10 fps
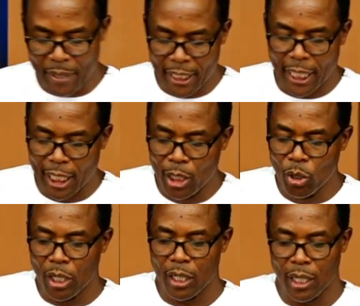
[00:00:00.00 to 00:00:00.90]
in, in
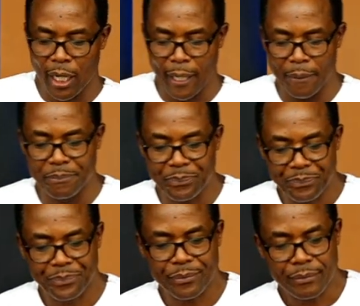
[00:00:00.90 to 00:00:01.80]
Luke um,
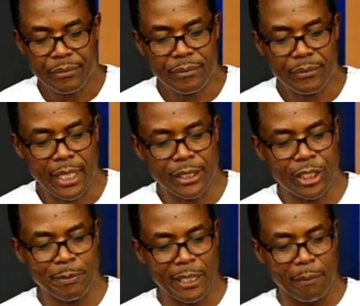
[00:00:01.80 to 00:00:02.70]

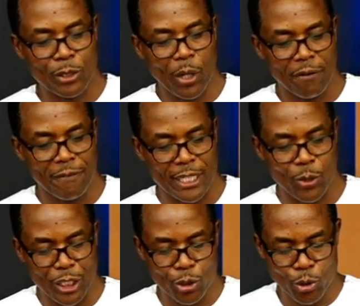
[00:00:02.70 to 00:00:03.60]
chapter number 12, verse
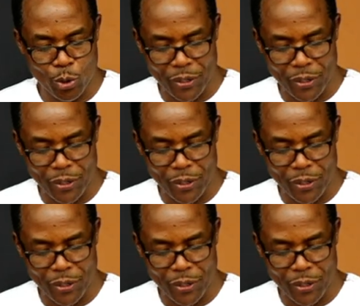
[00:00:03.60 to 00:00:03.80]
22 to